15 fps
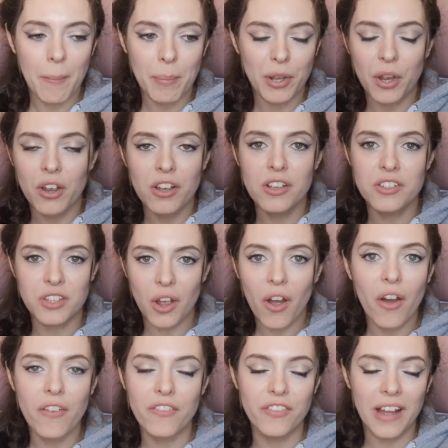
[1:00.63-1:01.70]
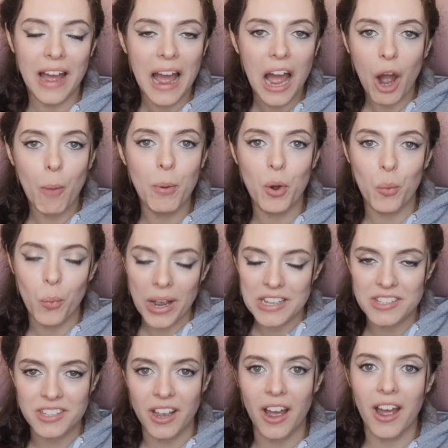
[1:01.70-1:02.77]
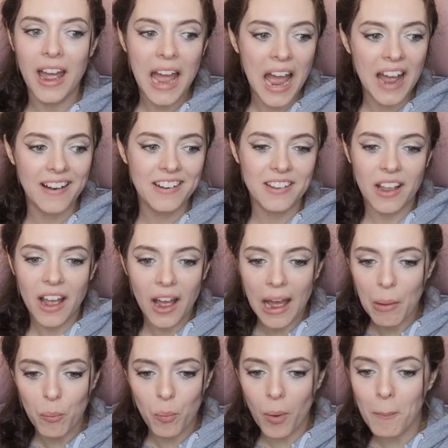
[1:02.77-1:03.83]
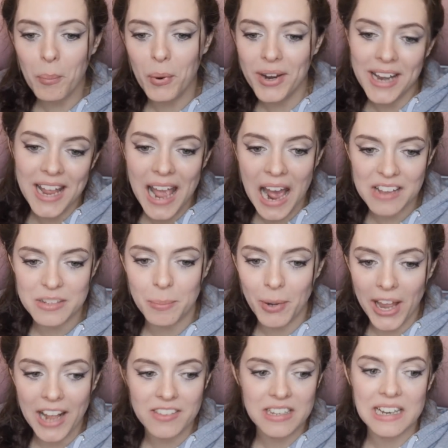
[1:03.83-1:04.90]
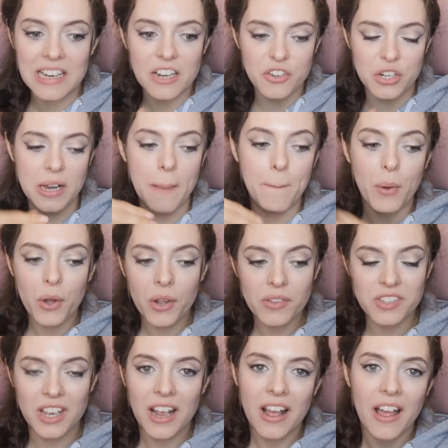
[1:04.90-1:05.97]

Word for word: because of Albert Wesker and at one point he has a plan to literally put